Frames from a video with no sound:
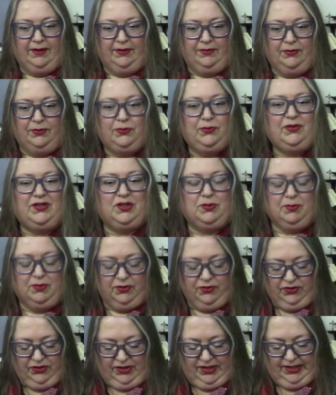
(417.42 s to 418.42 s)
who this
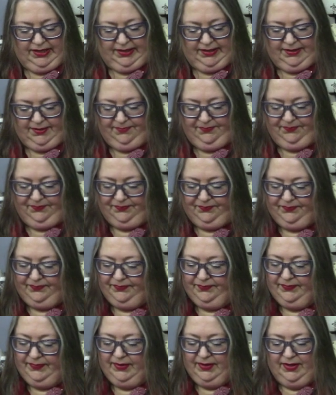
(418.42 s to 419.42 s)
person is.
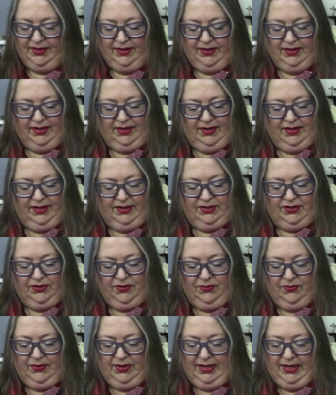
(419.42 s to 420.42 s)

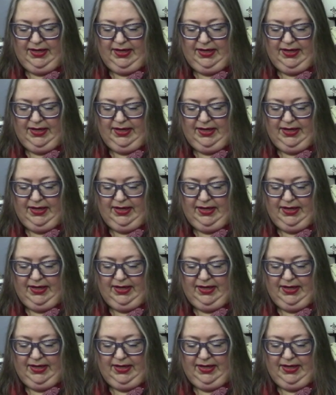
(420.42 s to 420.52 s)
So